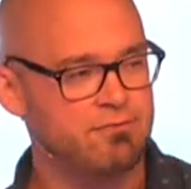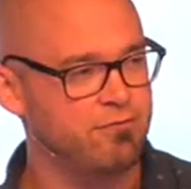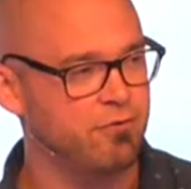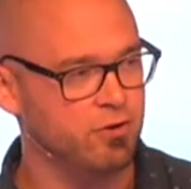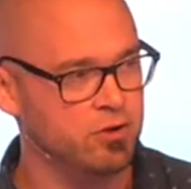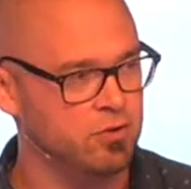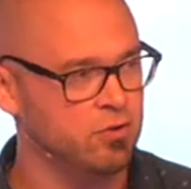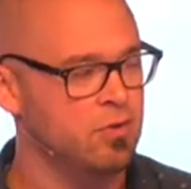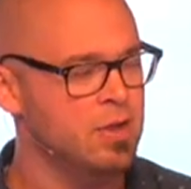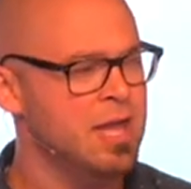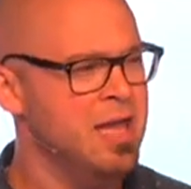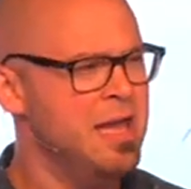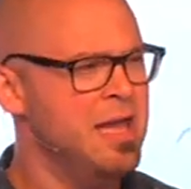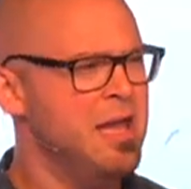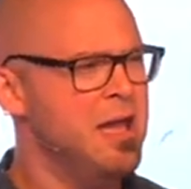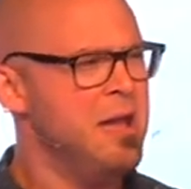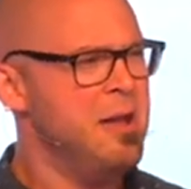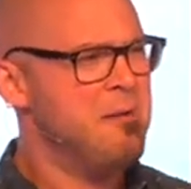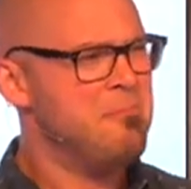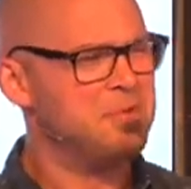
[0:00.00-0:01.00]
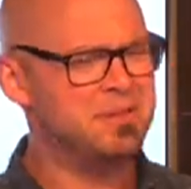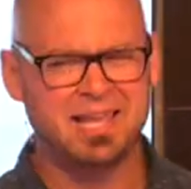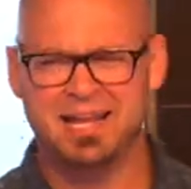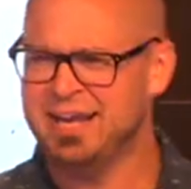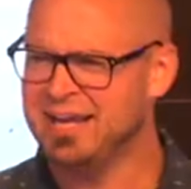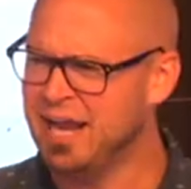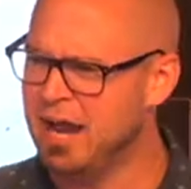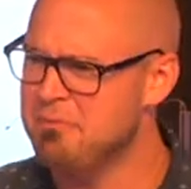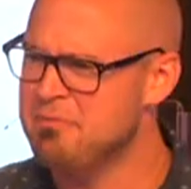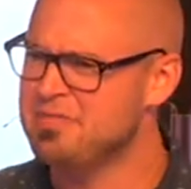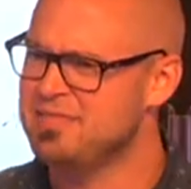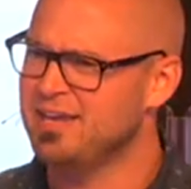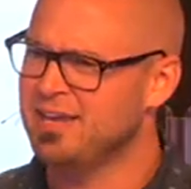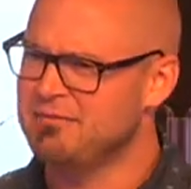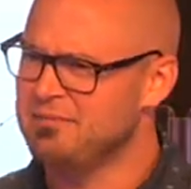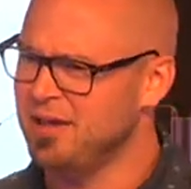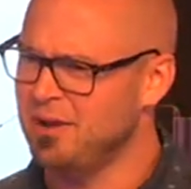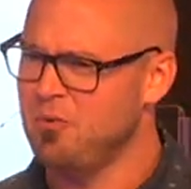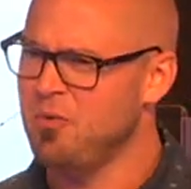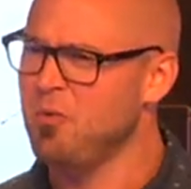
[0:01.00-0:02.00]
for you. But then it got me thinking,
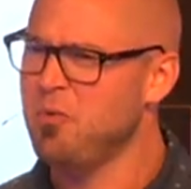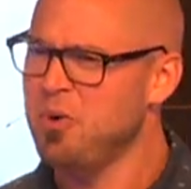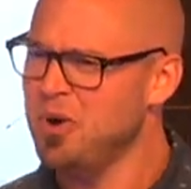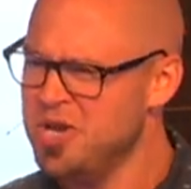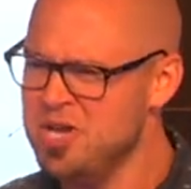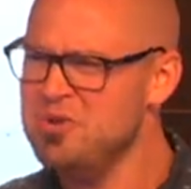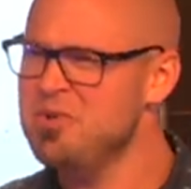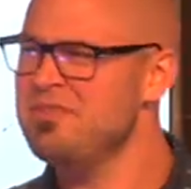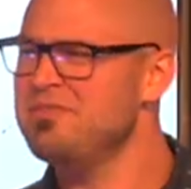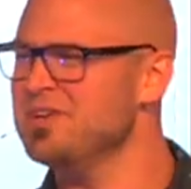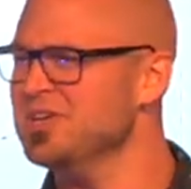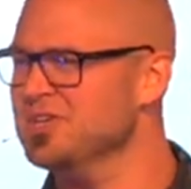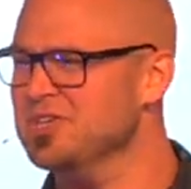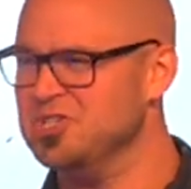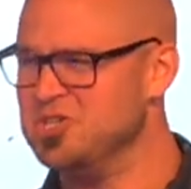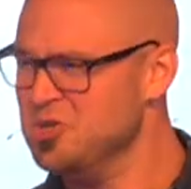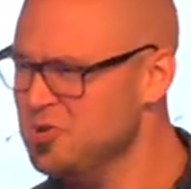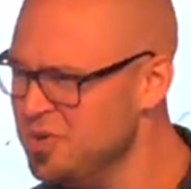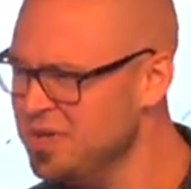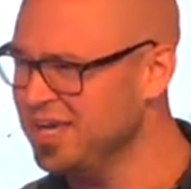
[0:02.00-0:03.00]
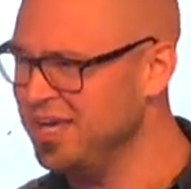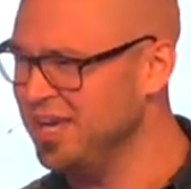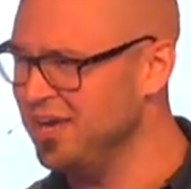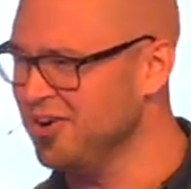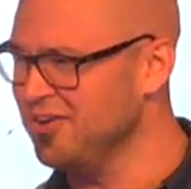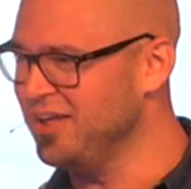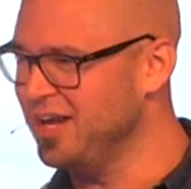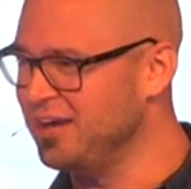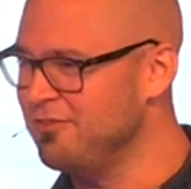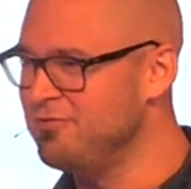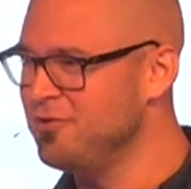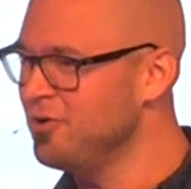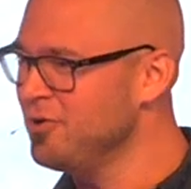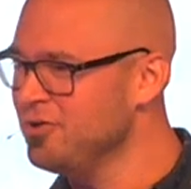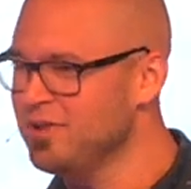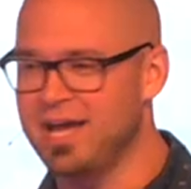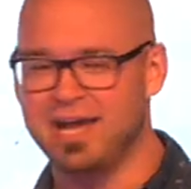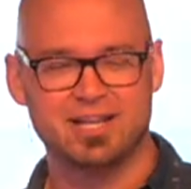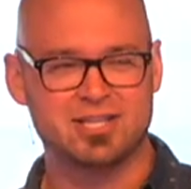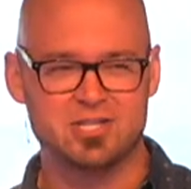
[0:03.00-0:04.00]
like, well, what are you even doing here? Like, if you
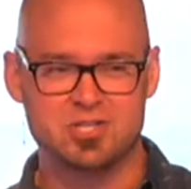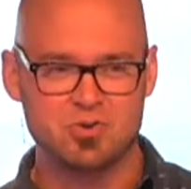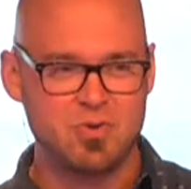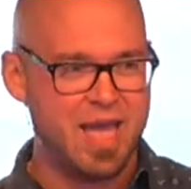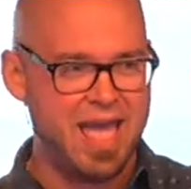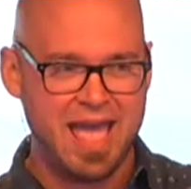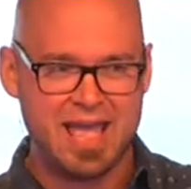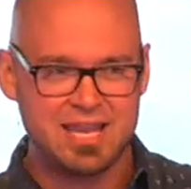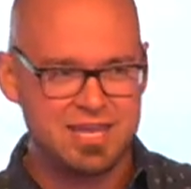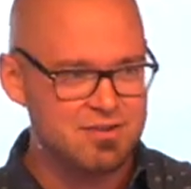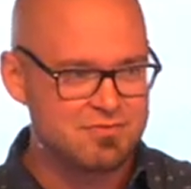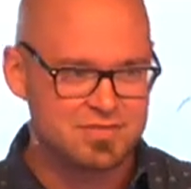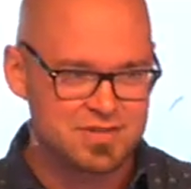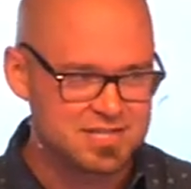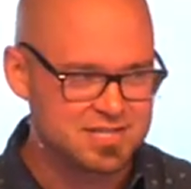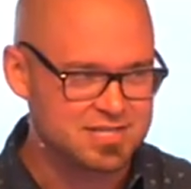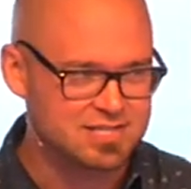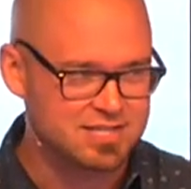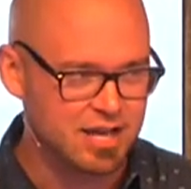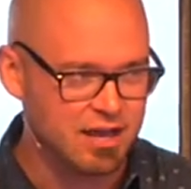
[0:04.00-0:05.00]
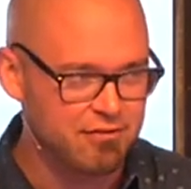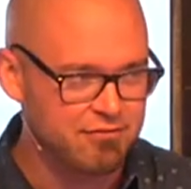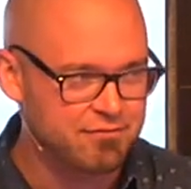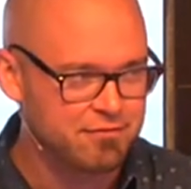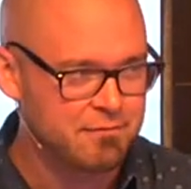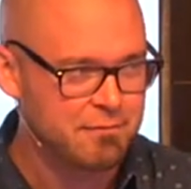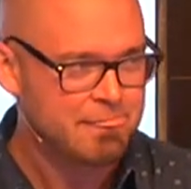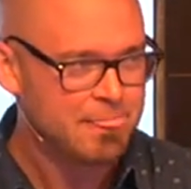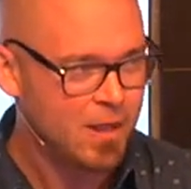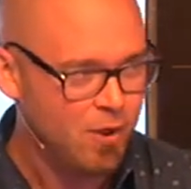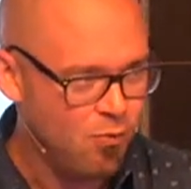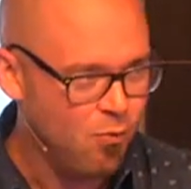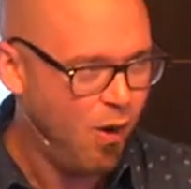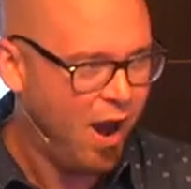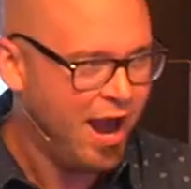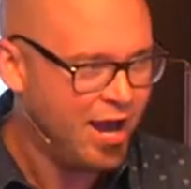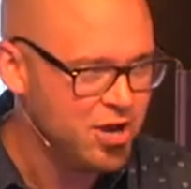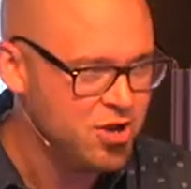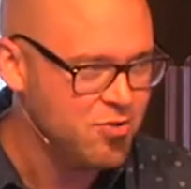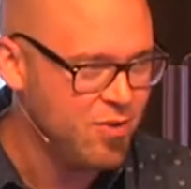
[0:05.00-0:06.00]
don't like to do any of this stuff,
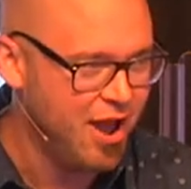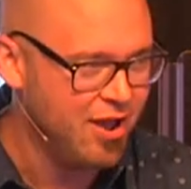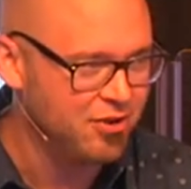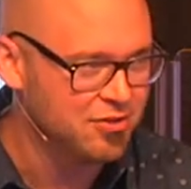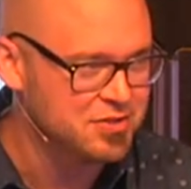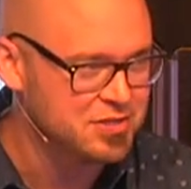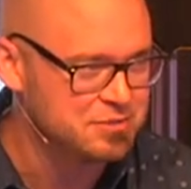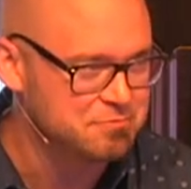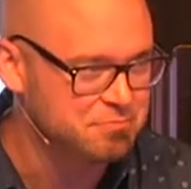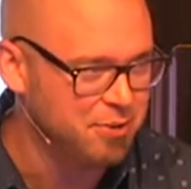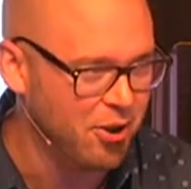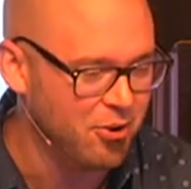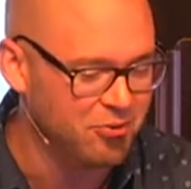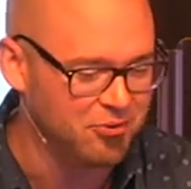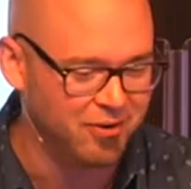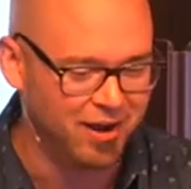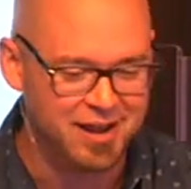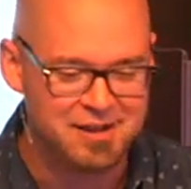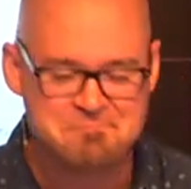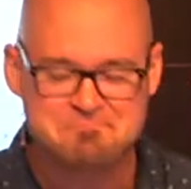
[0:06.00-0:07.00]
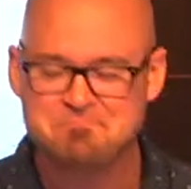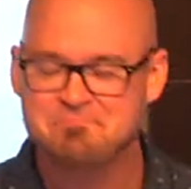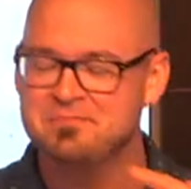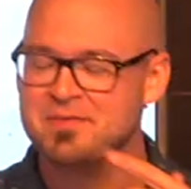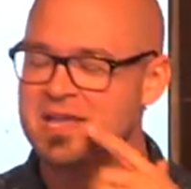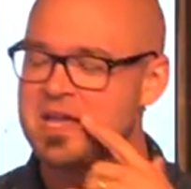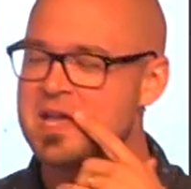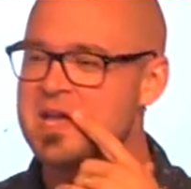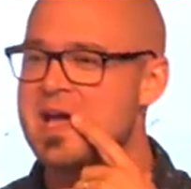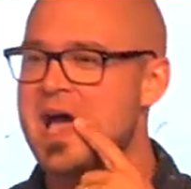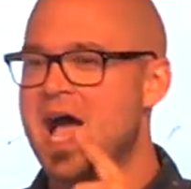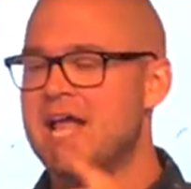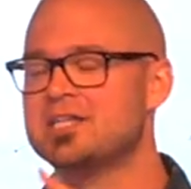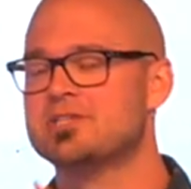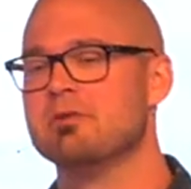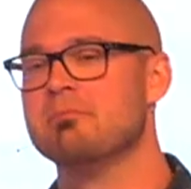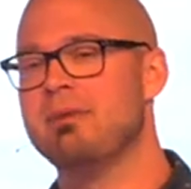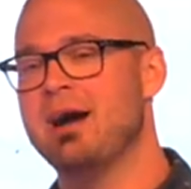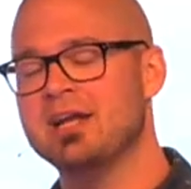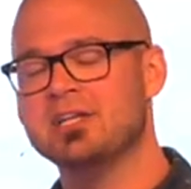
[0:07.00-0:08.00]
why are you out on this boat, right? And
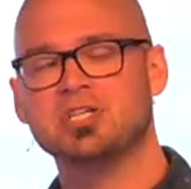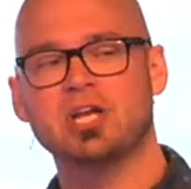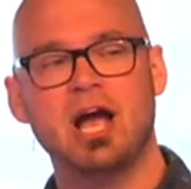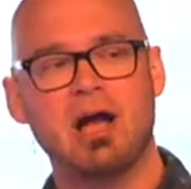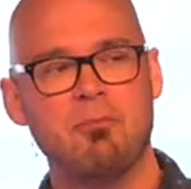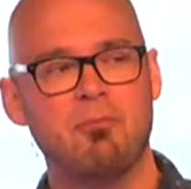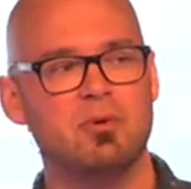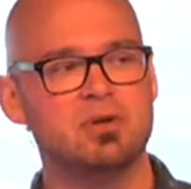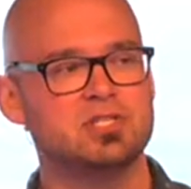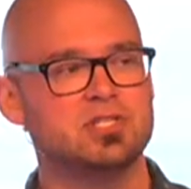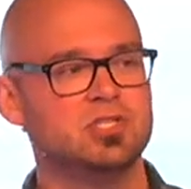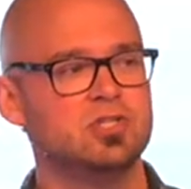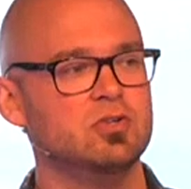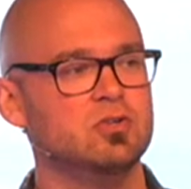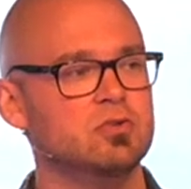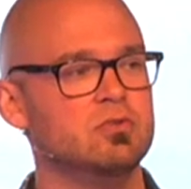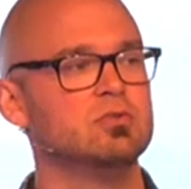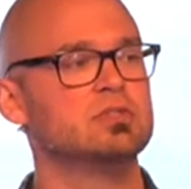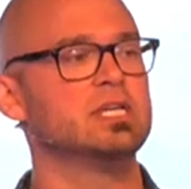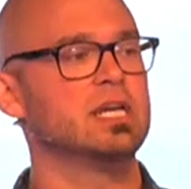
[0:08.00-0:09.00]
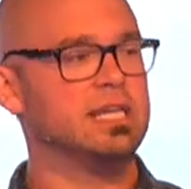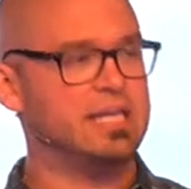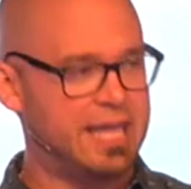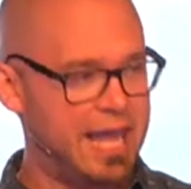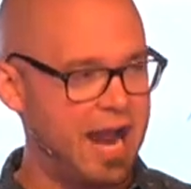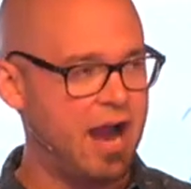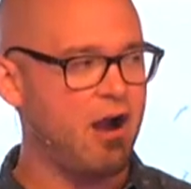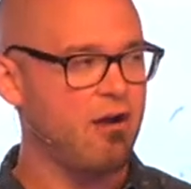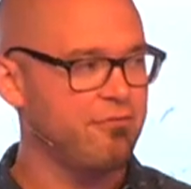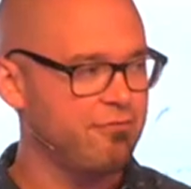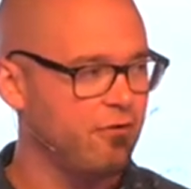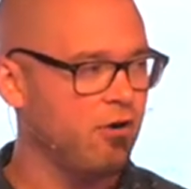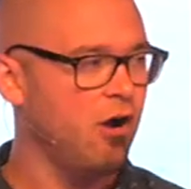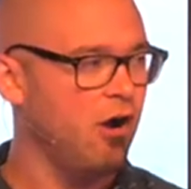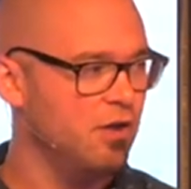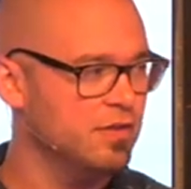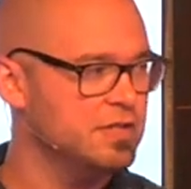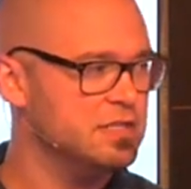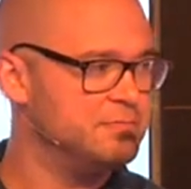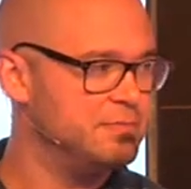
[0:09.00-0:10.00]
so my job was to care for
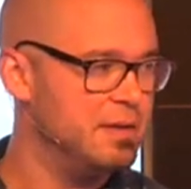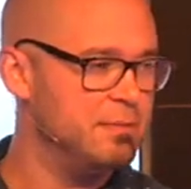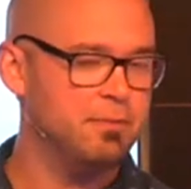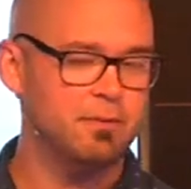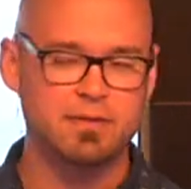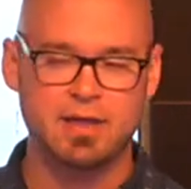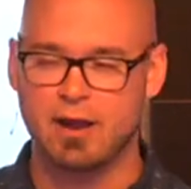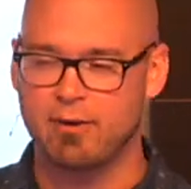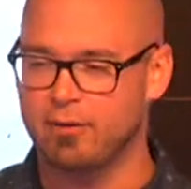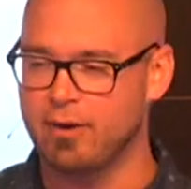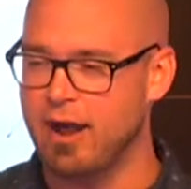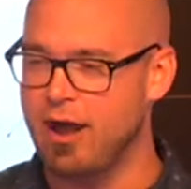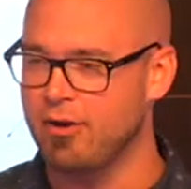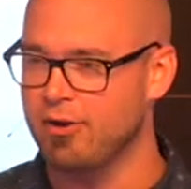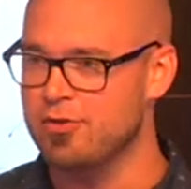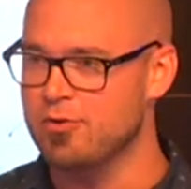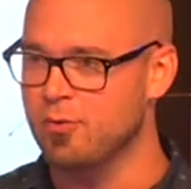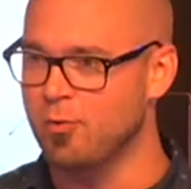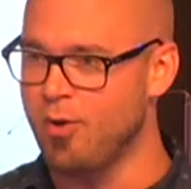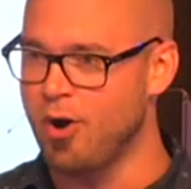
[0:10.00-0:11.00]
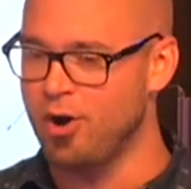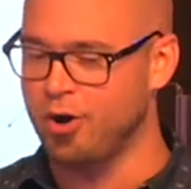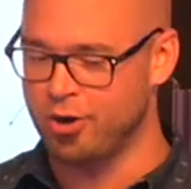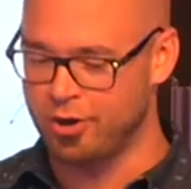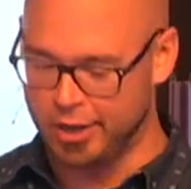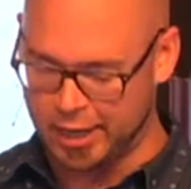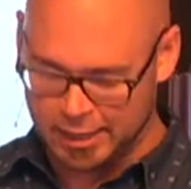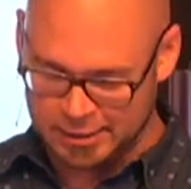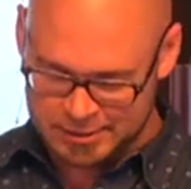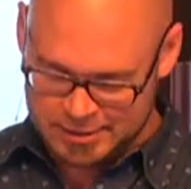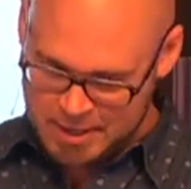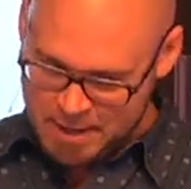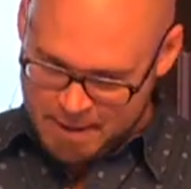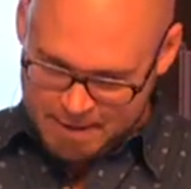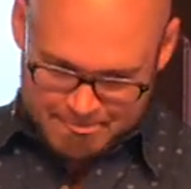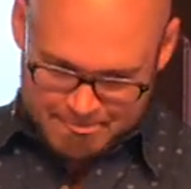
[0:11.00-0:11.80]
all these people that were out on the water. And